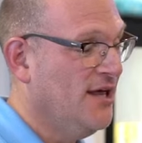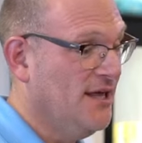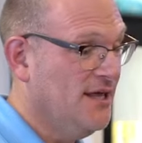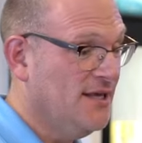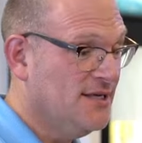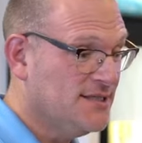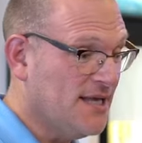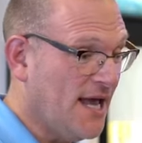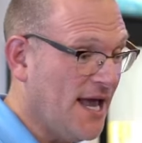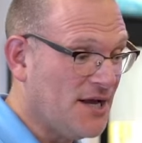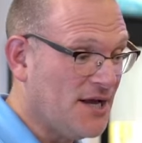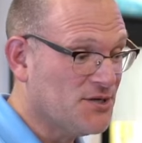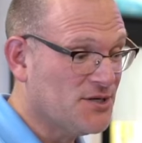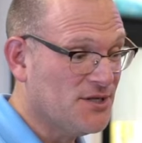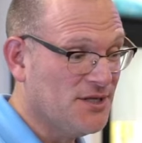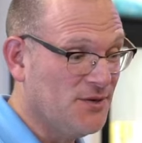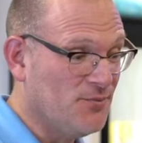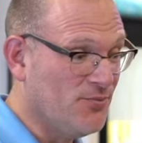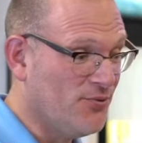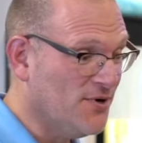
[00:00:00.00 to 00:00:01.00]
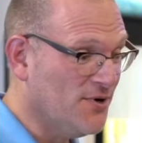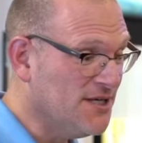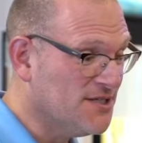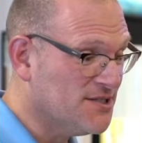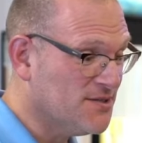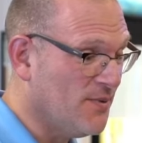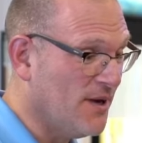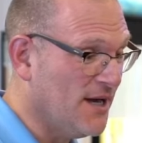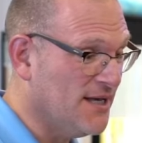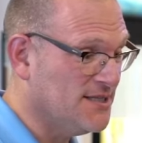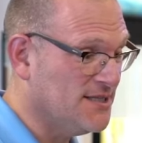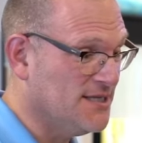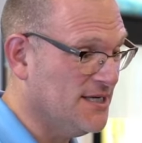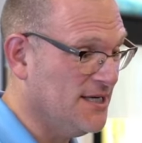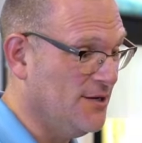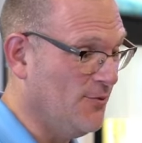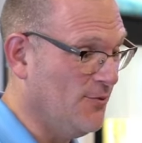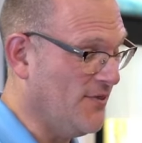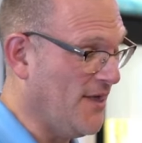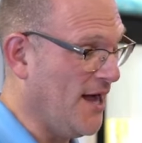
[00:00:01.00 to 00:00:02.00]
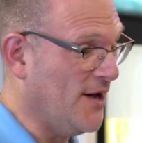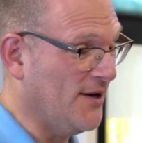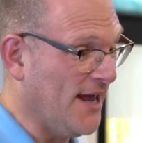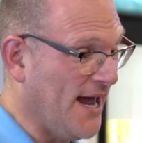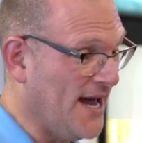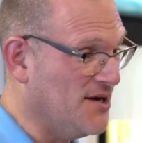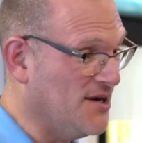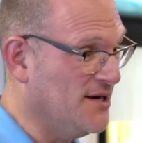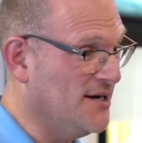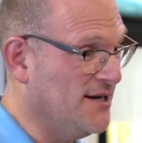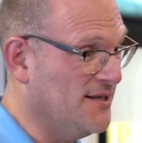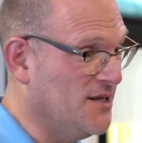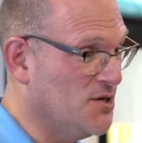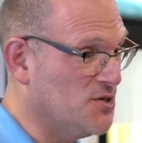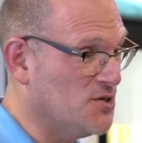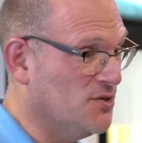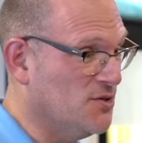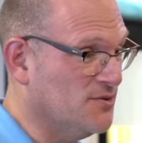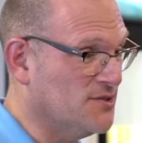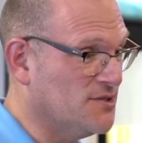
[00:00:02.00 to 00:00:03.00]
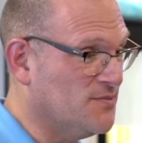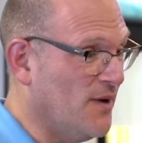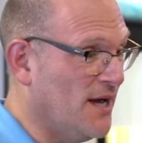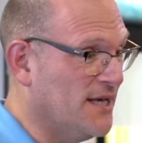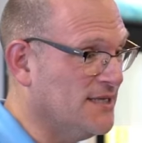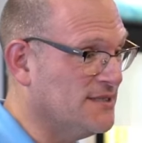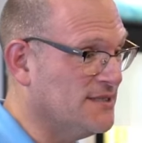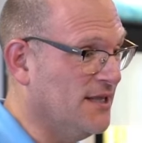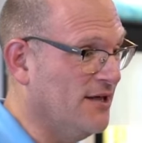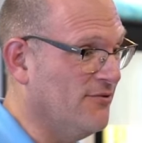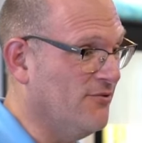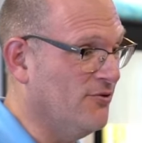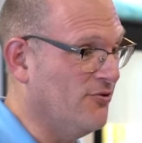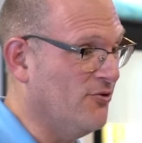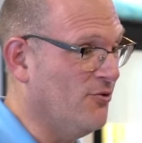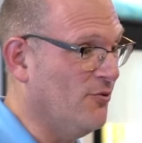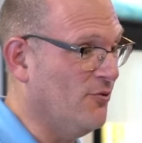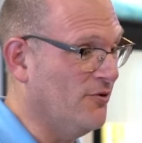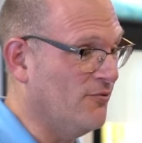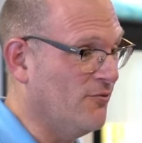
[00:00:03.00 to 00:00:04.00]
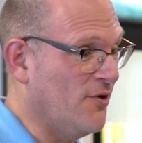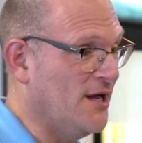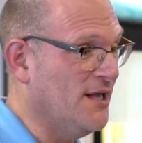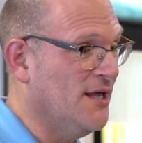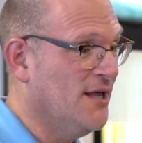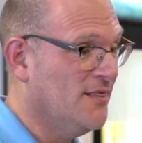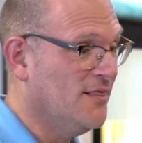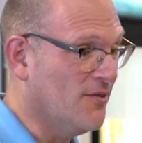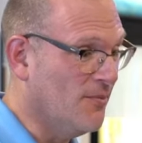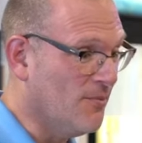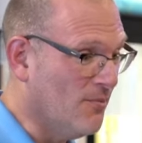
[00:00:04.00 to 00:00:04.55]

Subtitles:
is actually pretty spicy without adding additional spice level to it, right? The